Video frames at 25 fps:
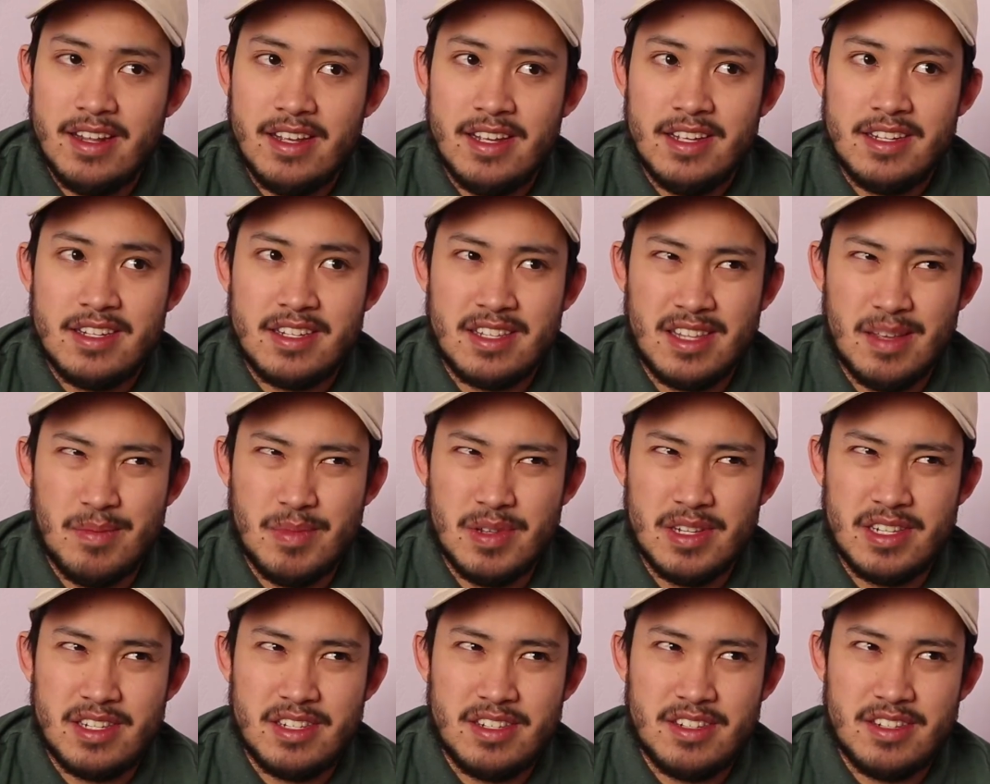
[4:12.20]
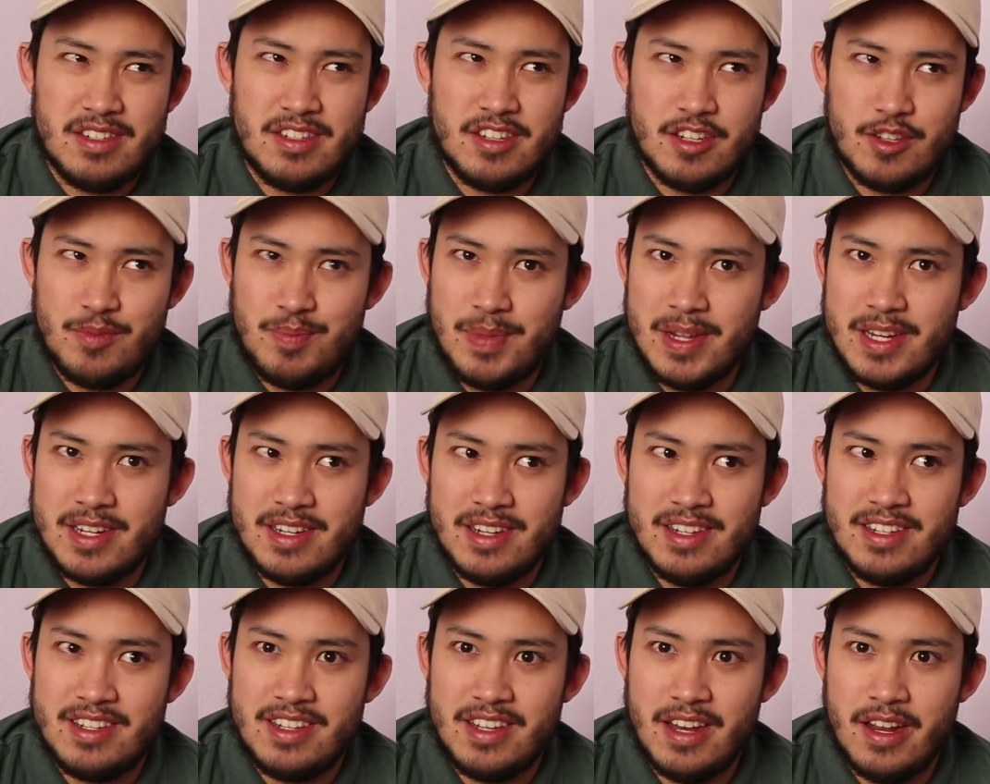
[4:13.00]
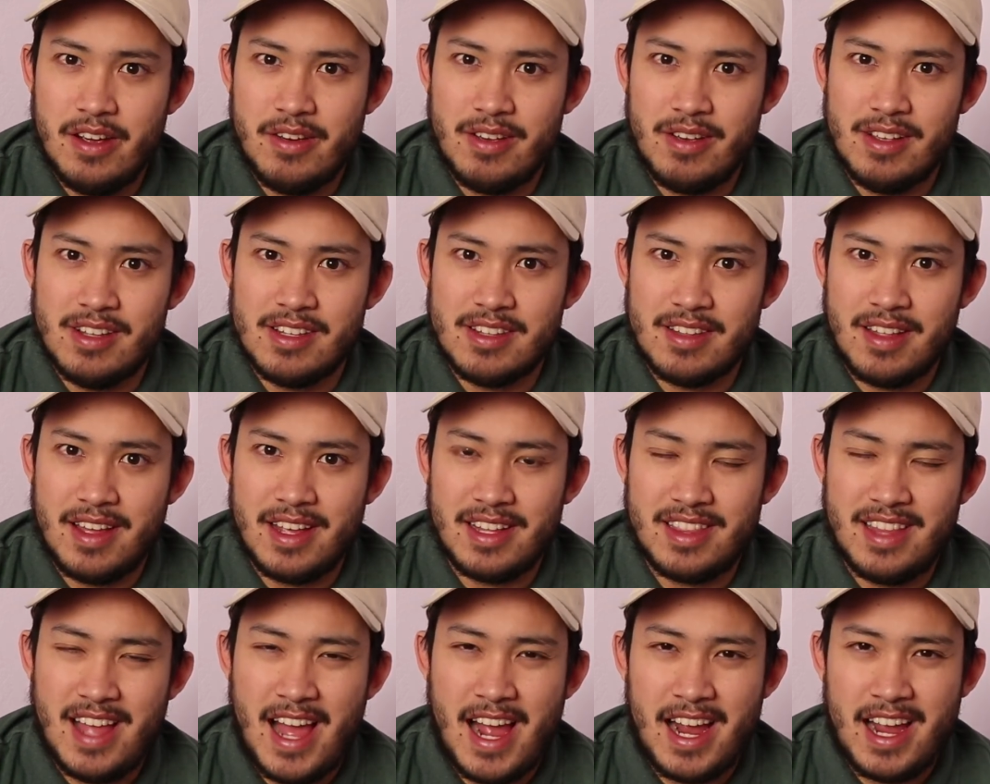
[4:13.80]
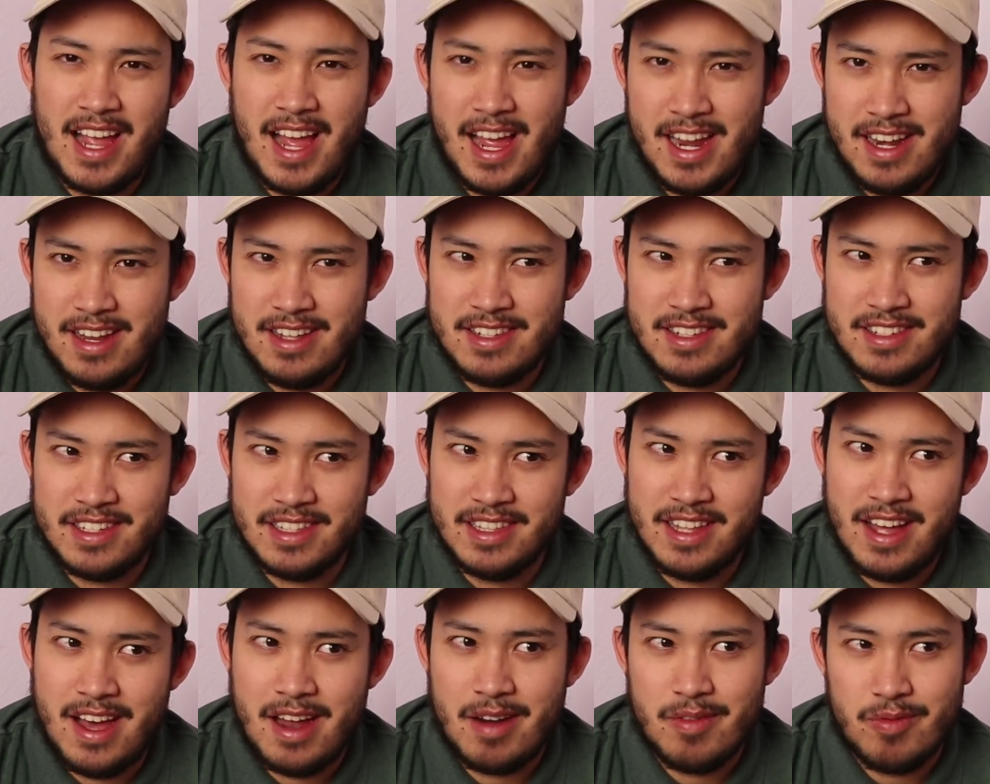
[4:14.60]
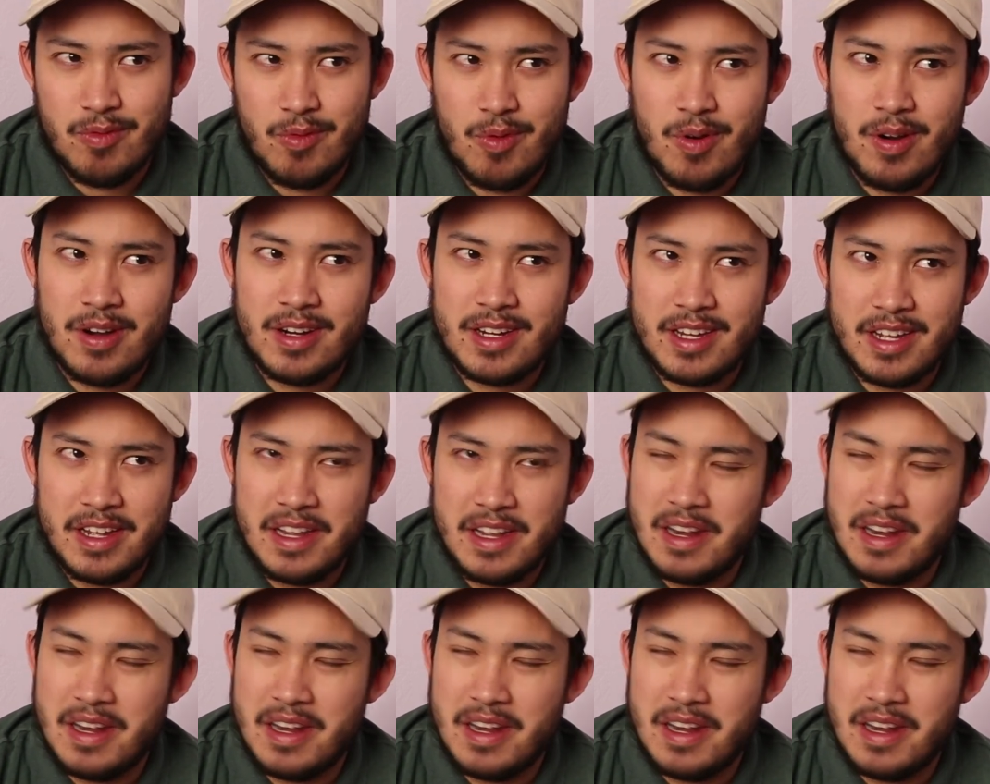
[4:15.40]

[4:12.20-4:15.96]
Slim is suspicious. He's like, that guy does a lot of work.